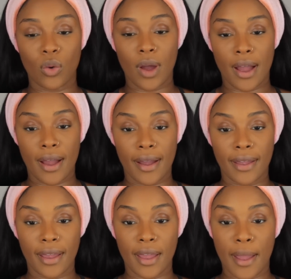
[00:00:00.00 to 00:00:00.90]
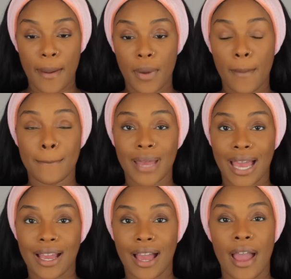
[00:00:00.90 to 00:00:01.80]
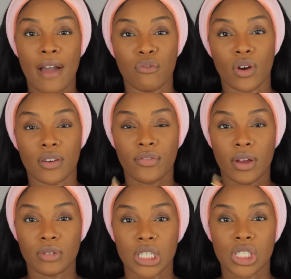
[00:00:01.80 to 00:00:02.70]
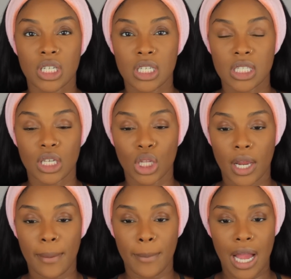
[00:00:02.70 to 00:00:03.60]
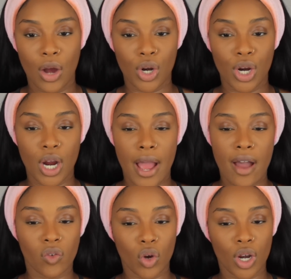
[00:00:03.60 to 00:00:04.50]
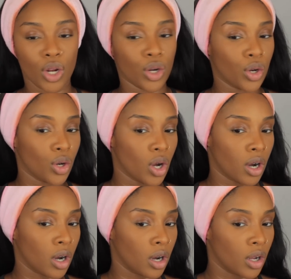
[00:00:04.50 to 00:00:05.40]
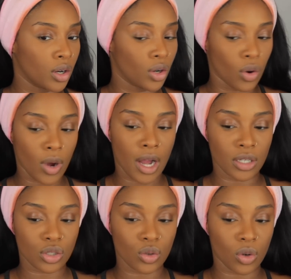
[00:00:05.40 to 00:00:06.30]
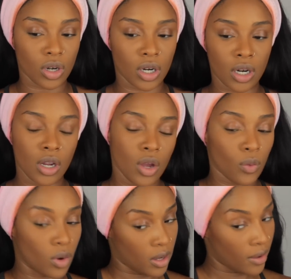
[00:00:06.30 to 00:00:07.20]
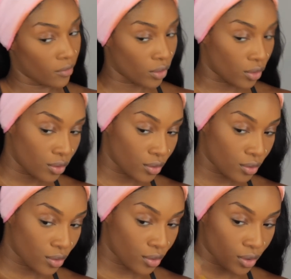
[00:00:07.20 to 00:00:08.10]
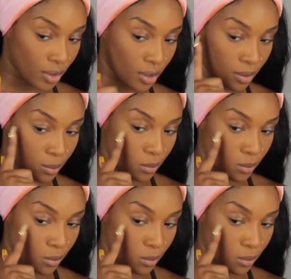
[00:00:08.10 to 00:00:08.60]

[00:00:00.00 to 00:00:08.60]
so I am back. I have on foundation, concealer, and powder. I have on uh, no contour. Well, I have one cream.